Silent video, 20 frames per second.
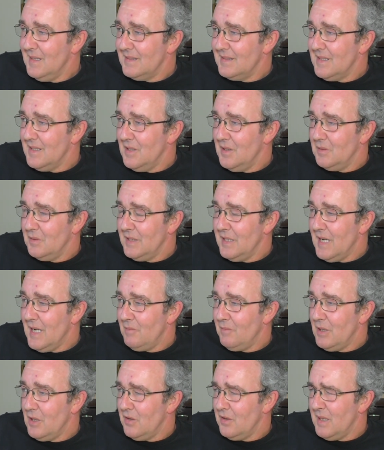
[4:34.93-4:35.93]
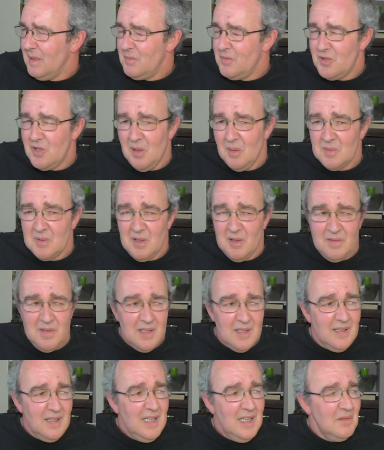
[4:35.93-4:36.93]
So yeah, we got them dropped off.
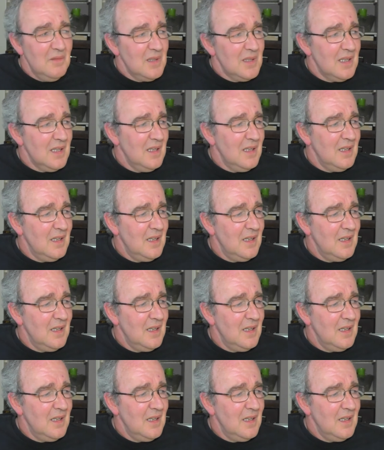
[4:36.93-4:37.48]
I think it was,